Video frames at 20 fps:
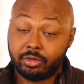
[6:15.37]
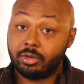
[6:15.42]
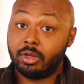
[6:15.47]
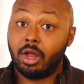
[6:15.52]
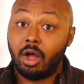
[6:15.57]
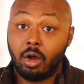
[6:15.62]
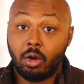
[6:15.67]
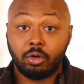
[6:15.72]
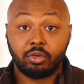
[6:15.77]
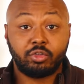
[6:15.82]
Is
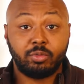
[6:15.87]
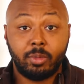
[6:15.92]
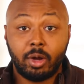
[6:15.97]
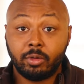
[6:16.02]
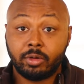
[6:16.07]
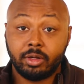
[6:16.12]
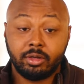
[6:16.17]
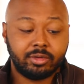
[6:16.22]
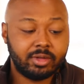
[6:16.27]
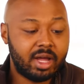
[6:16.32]
long
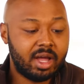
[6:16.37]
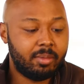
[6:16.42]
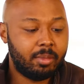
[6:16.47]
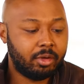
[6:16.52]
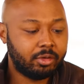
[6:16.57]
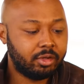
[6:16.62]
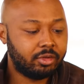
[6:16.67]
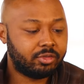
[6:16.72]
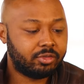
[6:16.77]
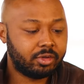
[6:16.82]
smoking time
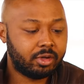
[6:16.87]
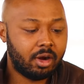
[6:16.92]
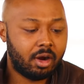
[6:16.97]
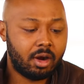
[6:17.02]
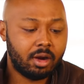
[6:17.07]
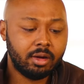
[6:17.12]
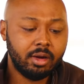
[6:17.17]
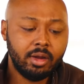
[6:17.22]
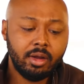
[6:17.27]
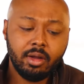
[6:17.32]
on this
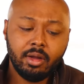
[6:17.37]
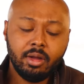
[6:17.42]
cigar.